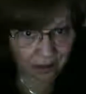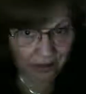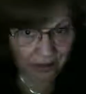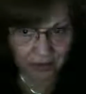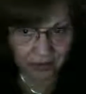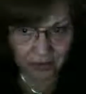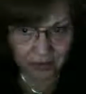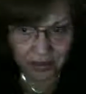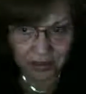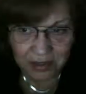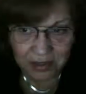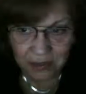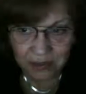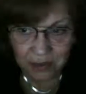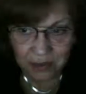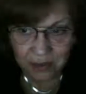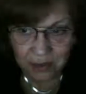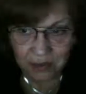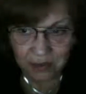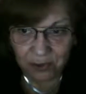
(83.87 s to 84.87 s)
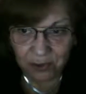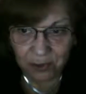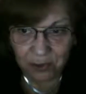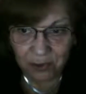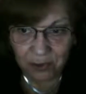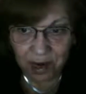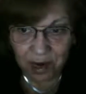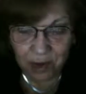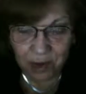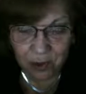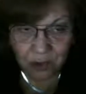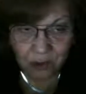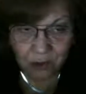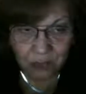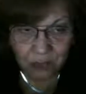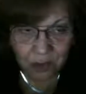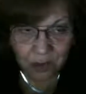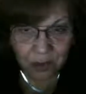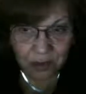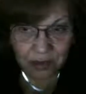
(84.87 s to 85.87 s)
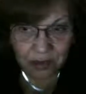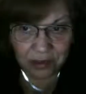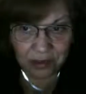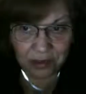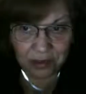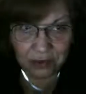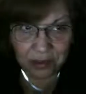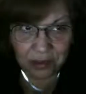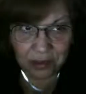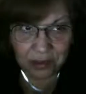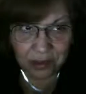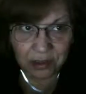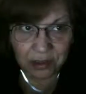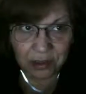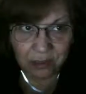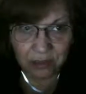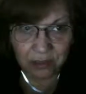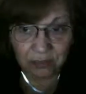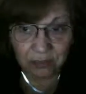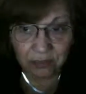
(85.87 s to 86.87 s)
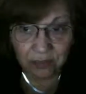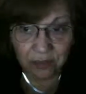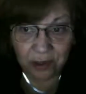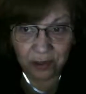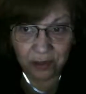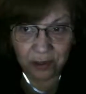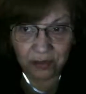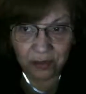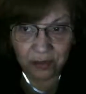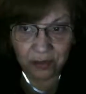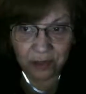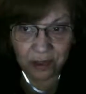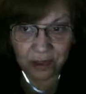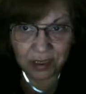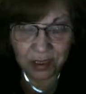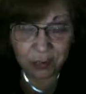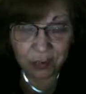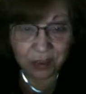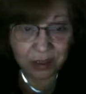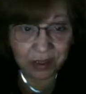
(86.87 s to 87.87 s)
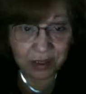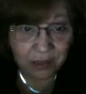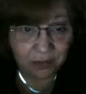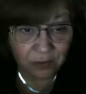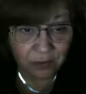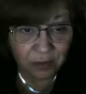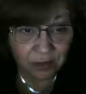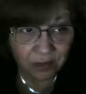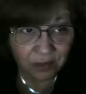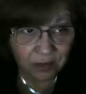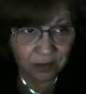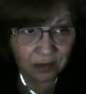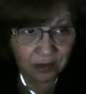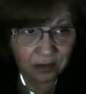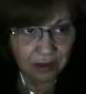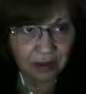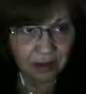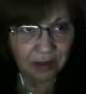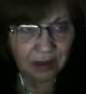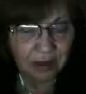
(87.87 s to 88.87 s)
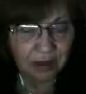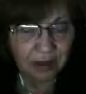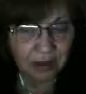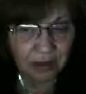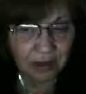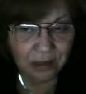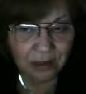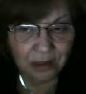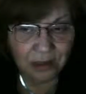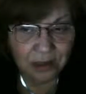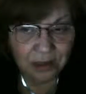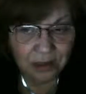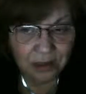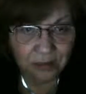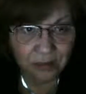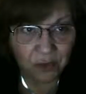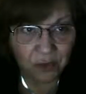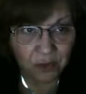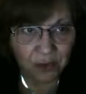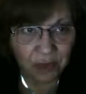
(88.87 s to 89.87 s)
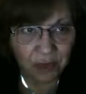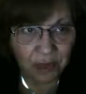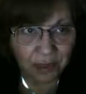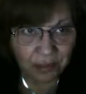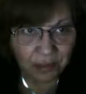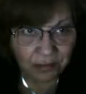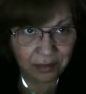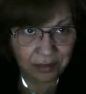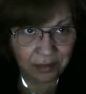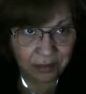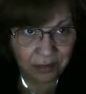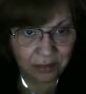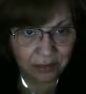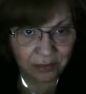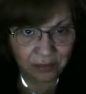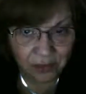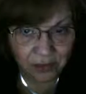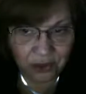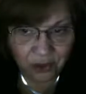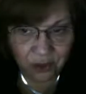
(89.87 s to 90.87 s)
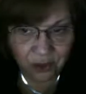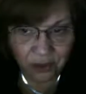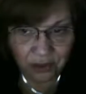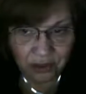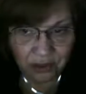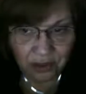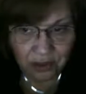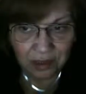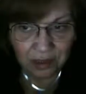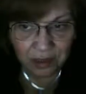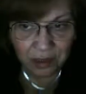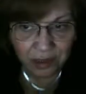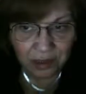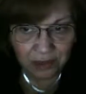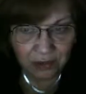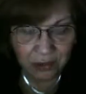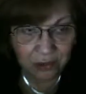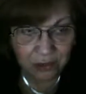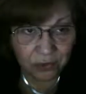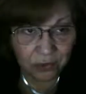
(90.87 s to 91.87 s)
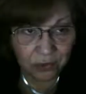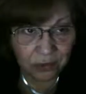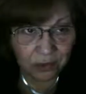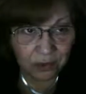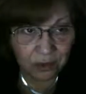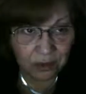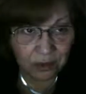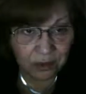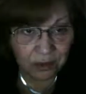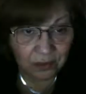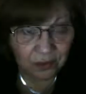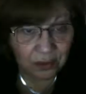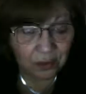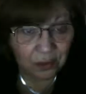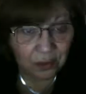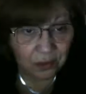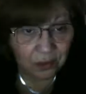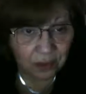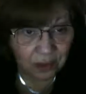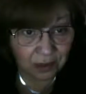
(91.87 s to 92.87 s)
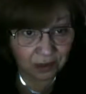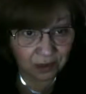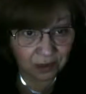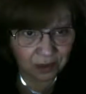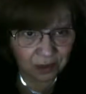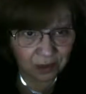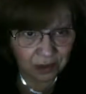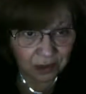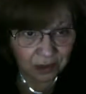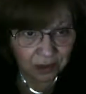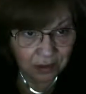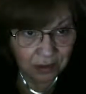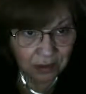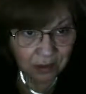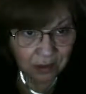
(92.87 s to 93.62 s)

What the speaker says: this is a very, very powerful message, and it's going to be very, very specific. It is for an individual. I don't know who that individual is yet,